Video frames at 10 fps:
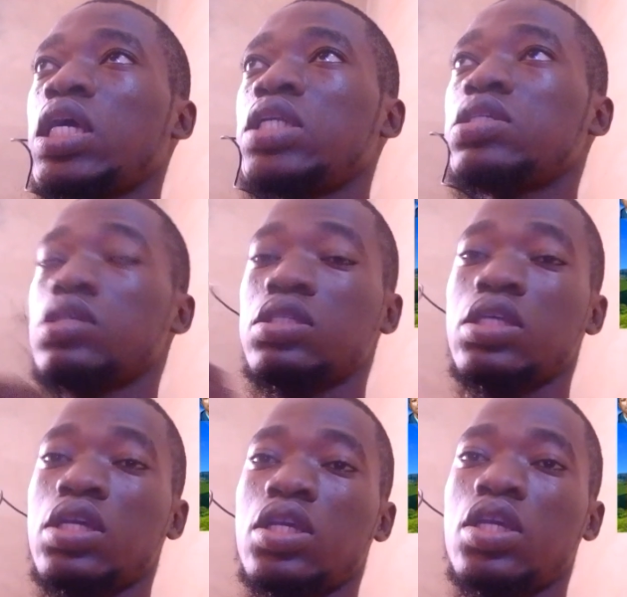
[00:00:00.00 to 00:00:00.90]
and
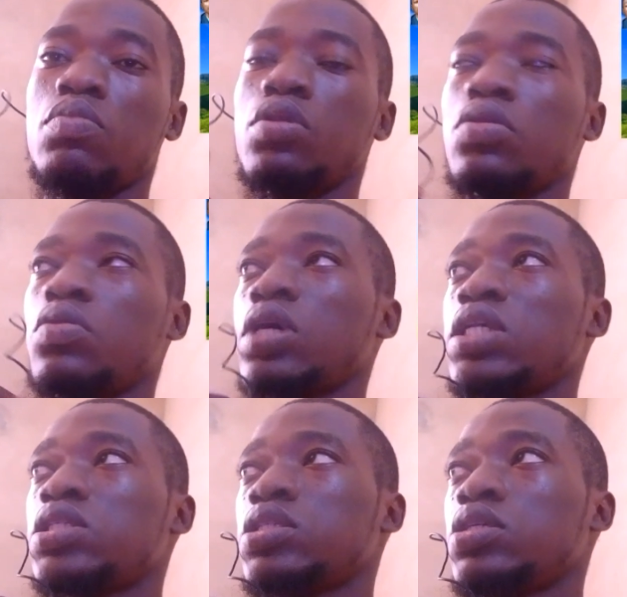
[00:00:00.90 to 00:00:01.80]
since that came you know
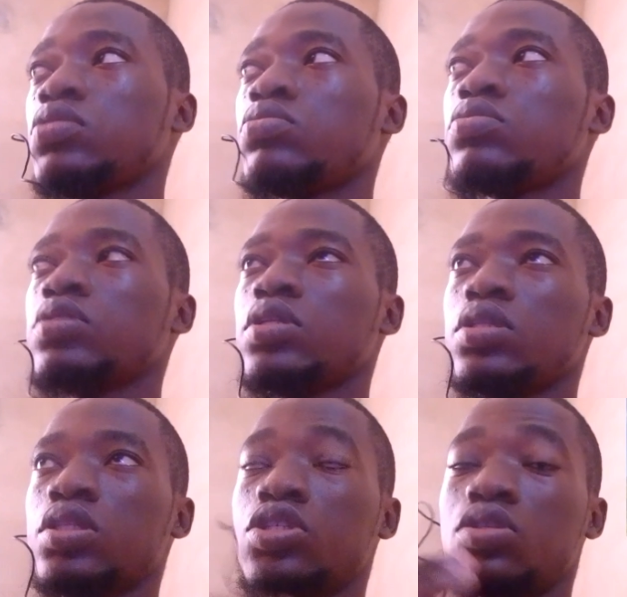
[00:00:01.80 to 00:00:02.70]
and you know
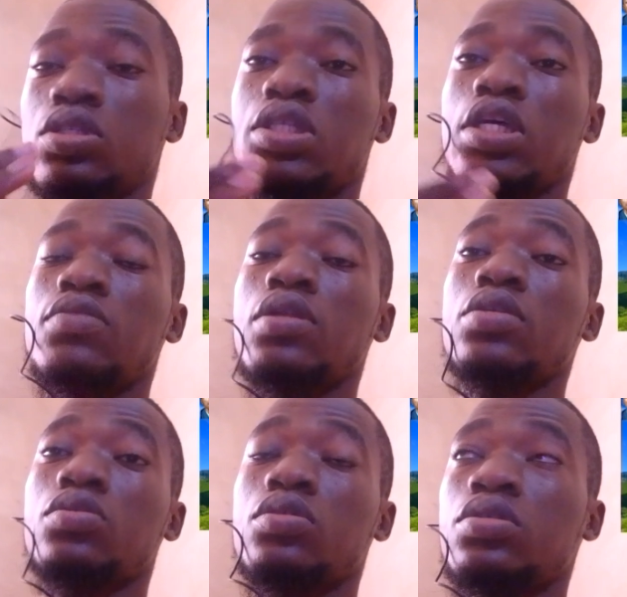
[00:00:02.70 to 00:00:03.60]
they just
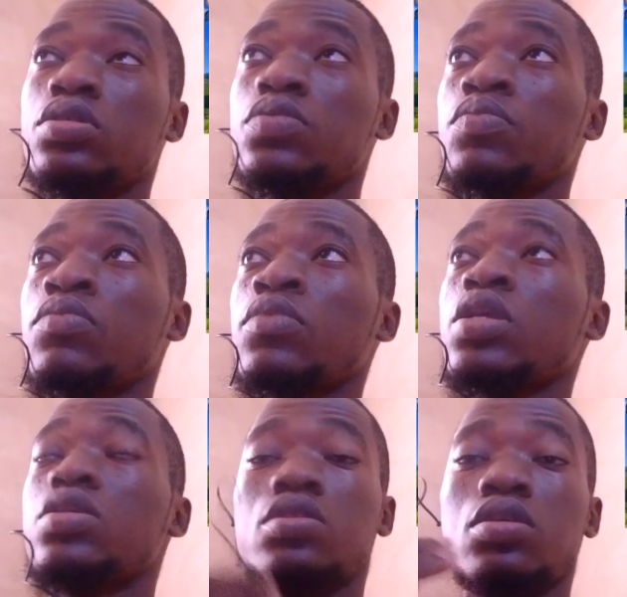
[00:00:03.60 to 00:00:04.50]
actually told the
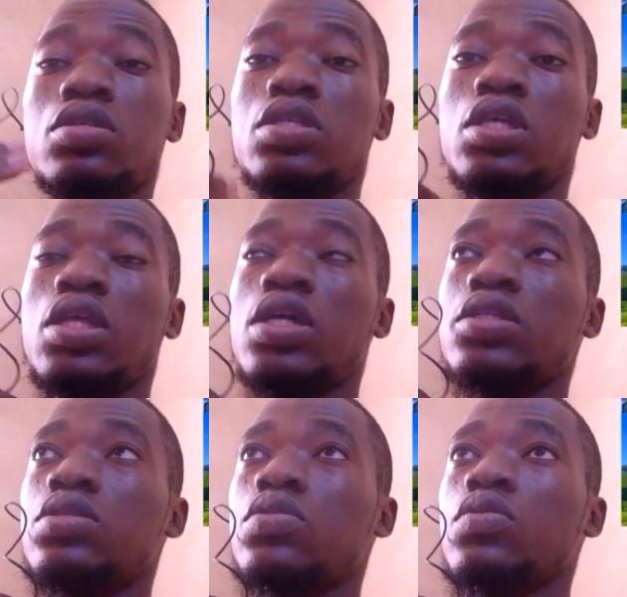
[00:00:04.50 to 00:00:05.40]
senior sister
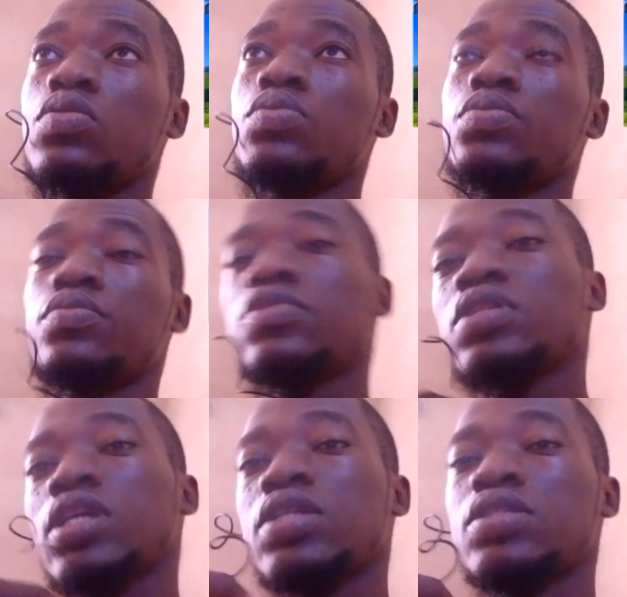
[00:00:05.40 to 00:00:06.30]
that oh
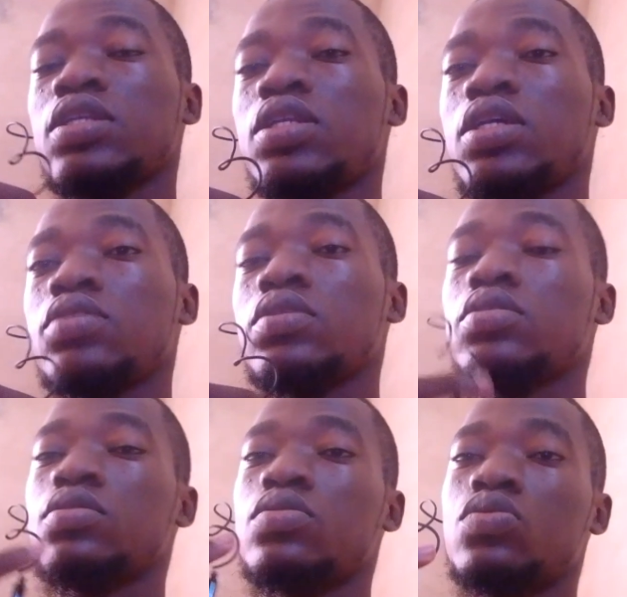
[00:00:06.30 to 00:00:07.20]
that the lady
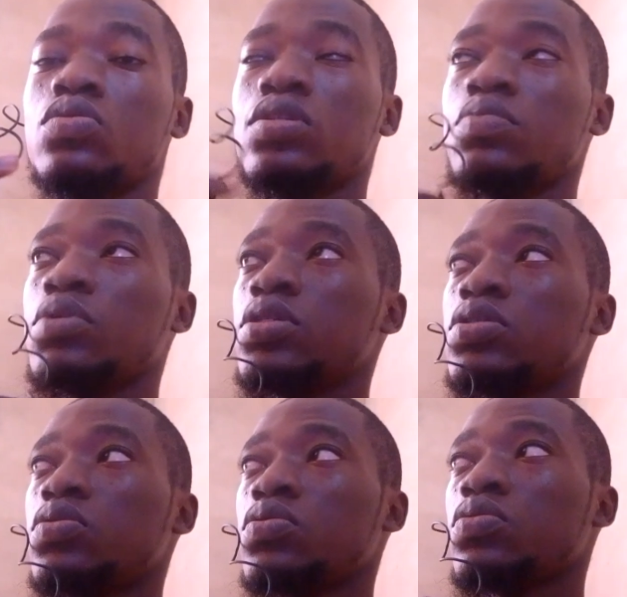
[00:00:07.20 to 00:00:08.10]
actually you know took the
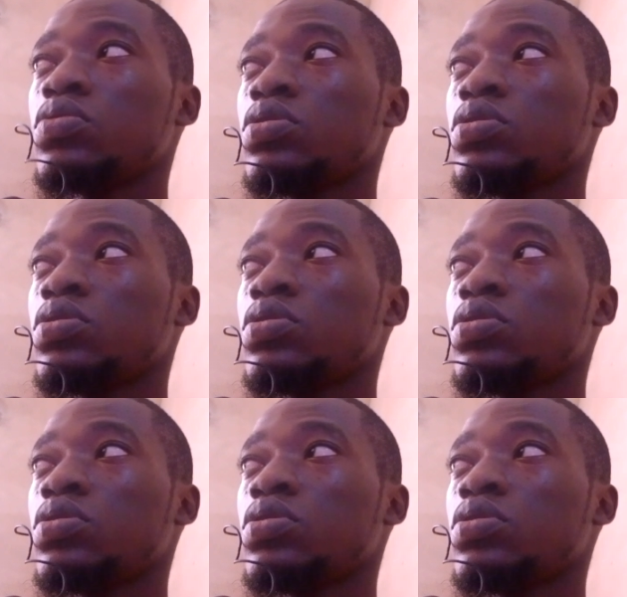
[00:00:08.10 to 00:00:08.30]
money to